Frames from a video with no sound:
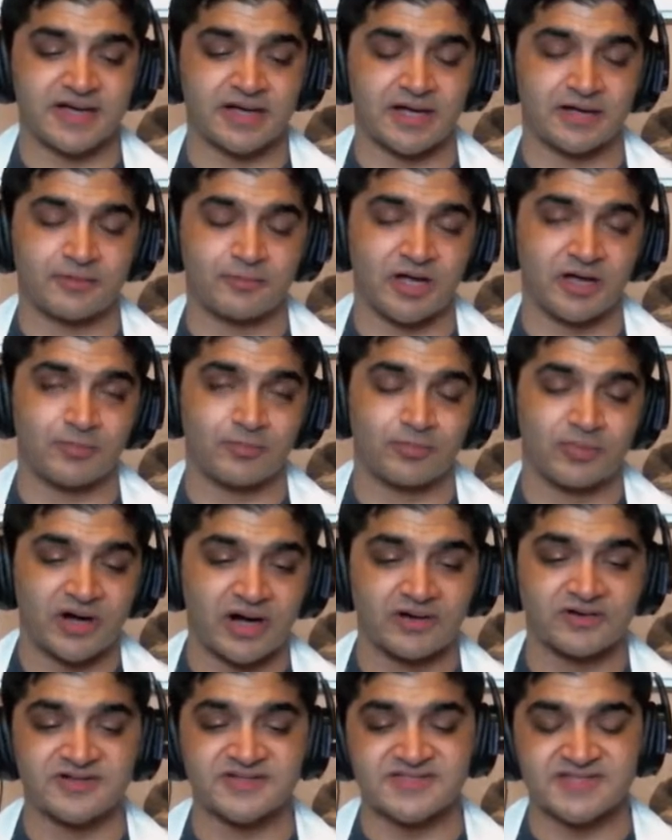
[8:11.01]
I am
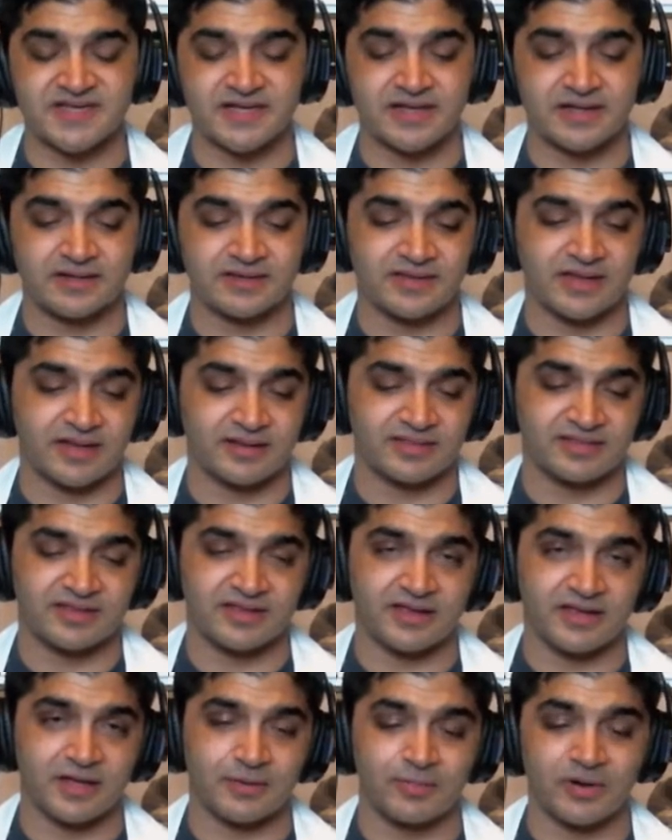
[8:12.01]
proud to say that
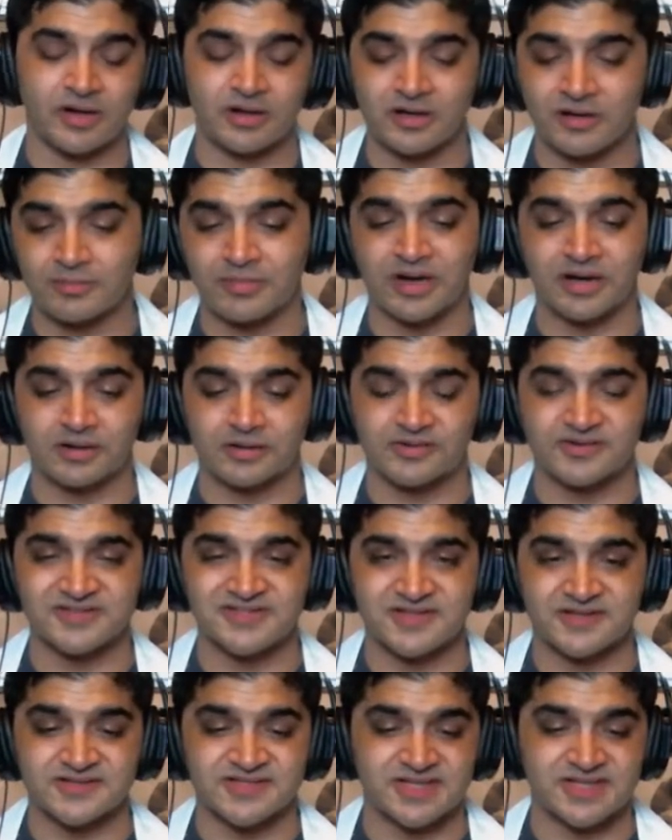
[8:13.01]
the American Medical
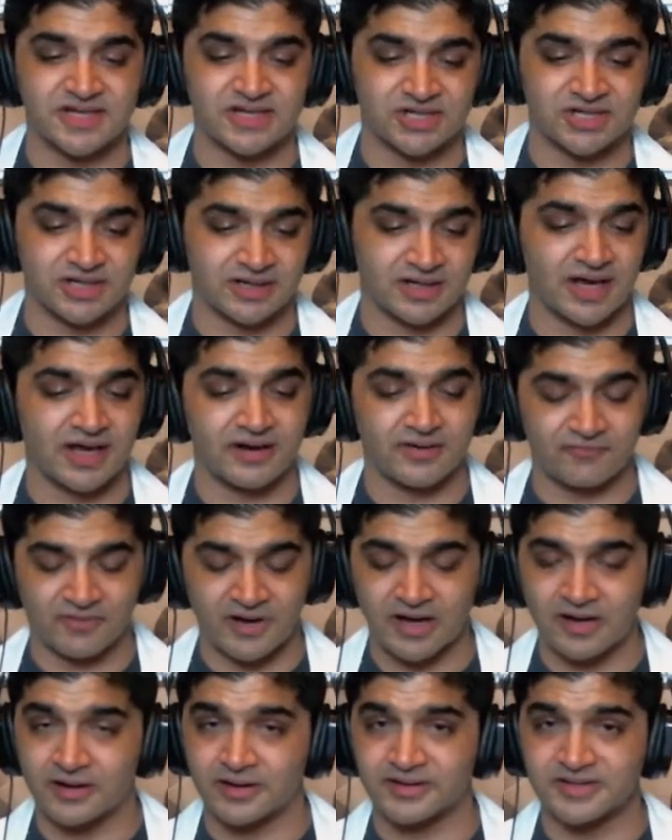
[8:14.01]
Association got it
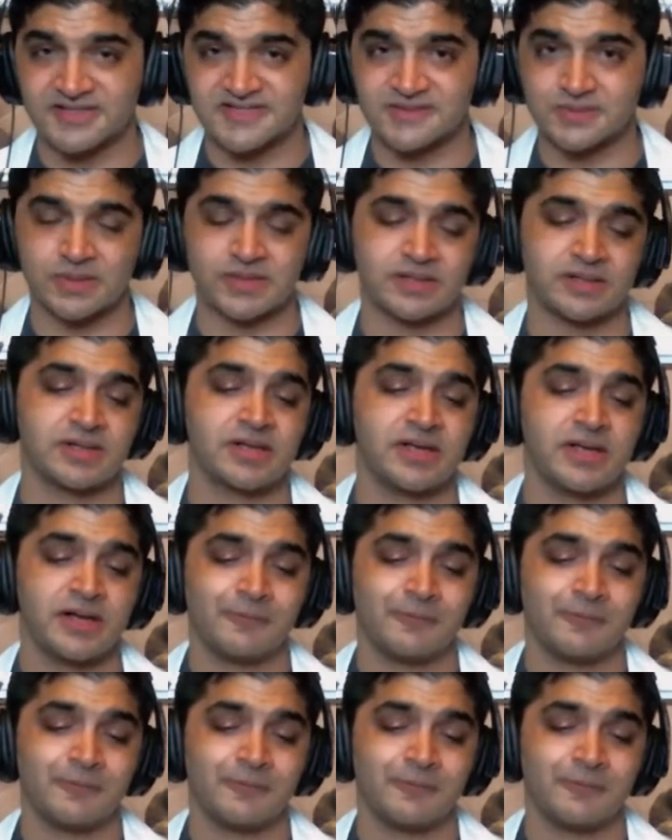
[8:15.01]
right on this one.